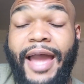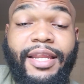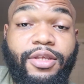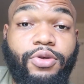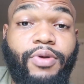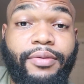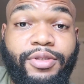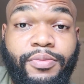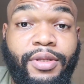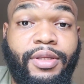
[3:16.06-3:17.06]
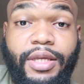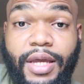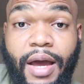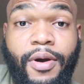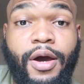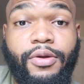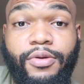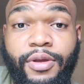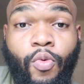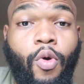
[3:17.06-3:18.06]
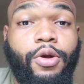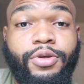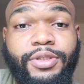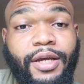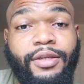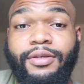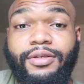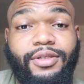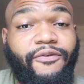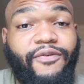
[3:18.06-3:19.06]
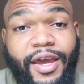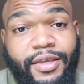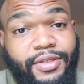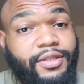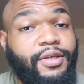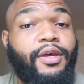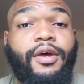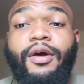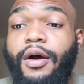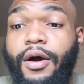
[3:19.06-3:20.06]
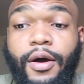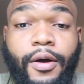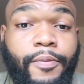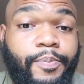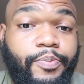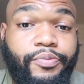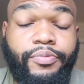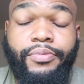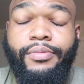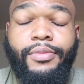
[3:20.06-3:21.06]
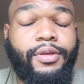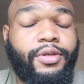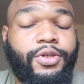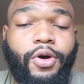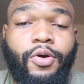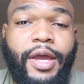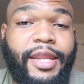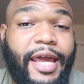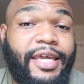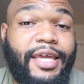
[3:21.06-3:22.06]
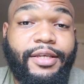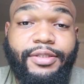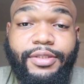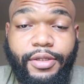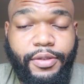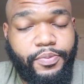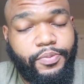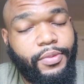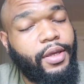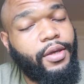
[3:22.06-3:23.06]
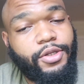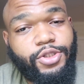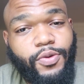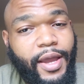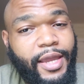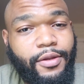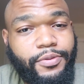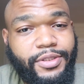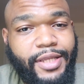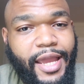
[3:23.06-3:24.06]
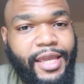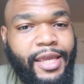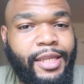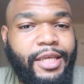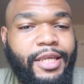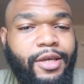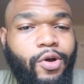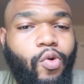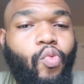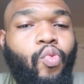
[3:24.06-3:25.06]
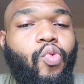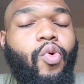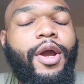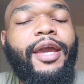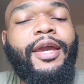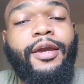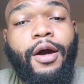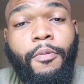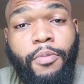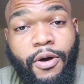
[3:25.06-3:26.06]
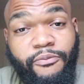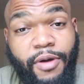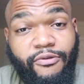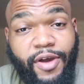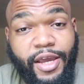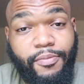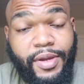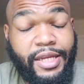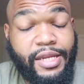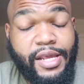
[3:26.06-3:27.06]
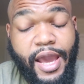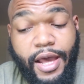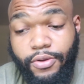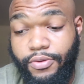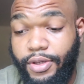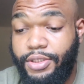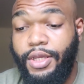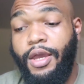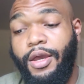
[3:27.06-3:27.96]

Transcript: I need to grab something to eat. I'm hungry. Water's not suffice. And I can't sleep. So I end up snacking and eating way above my recommended calories.